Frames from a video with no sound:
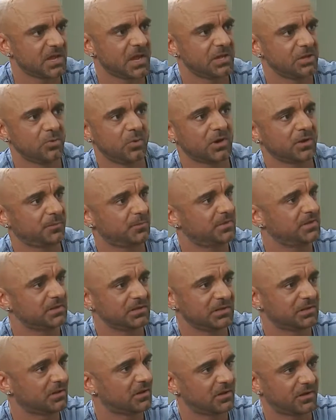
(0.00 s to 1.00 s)
you want to
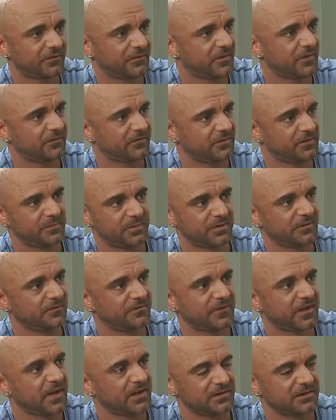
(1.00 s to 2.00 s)
peel off every bit of
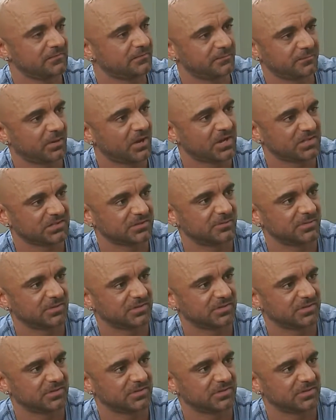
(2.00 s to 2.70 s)
fat possible.